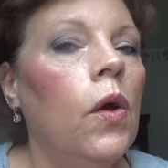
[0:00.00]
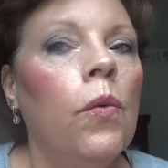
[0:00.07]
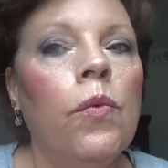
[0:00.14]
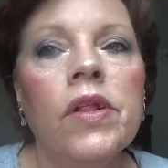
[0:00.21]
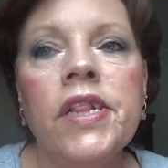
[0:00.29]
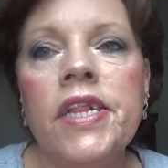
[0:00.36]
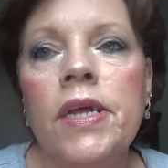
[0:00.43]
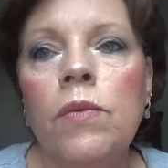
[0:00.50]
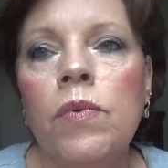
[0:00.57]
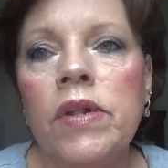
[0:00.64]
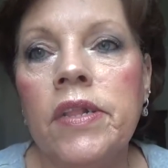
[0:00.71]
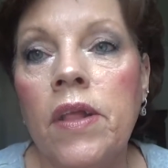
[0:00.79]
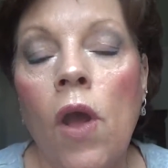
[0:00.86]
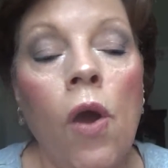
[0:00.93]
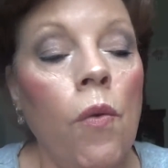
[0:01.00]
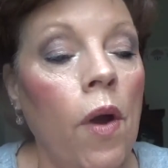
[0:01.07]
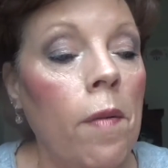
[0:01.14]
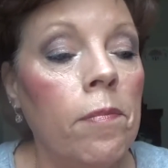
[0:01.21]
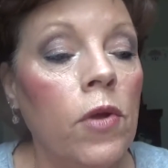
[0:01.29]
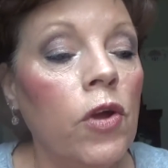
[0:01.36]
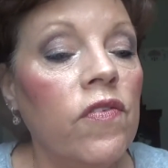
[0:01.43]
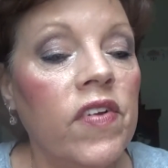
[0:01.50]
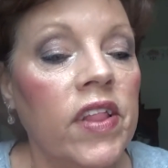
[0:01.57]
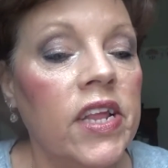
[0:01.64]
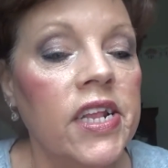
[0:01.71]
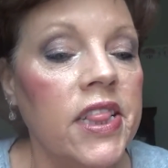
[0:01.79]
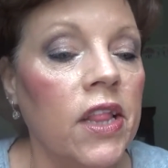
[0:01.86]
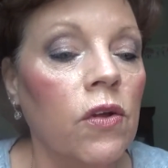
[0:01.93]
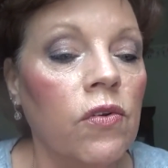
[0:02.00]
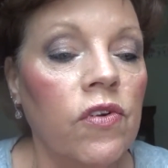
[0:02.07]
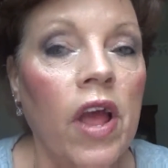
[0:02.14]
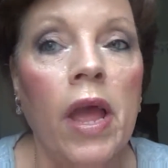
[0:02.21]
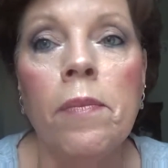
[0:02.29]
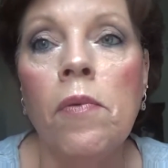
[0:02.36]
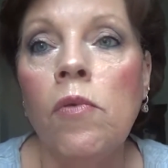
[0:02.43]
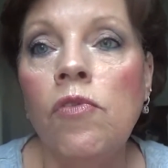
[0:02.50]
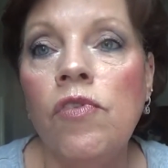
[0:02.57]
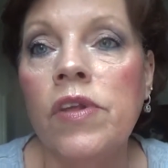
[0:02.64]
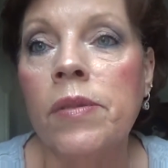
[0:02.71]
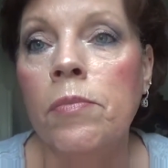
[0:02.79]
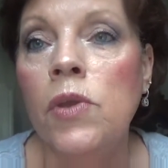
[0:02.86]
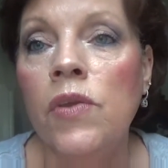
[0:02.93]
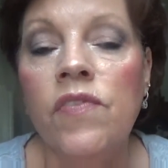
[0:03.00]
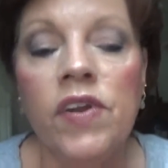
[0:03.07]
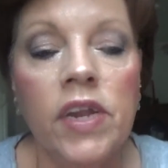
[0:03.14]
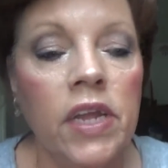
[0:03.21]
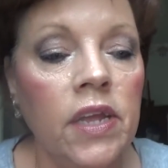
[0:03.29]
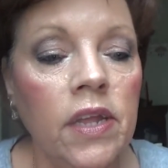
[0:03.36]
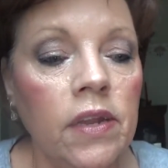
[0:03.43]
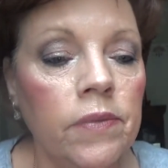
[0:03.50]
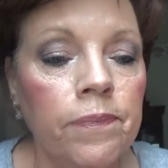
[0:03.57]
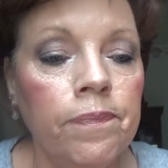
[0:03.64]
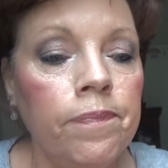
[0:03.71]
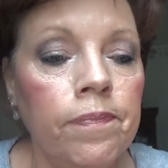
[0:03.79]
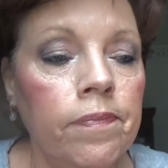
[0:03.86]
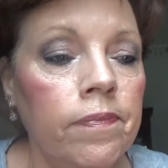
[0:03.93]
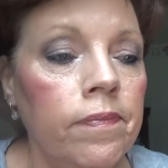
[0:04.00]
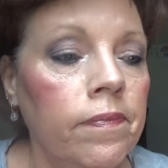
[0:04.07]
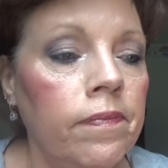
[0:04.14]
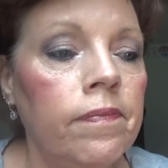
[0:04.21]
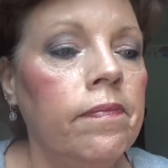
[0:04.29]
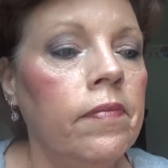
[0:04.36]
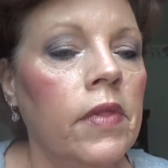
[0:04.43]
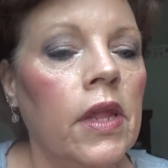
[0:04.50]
We'll see what's... Oh, I'm moving this little table. Just moving it. Mm-hmm.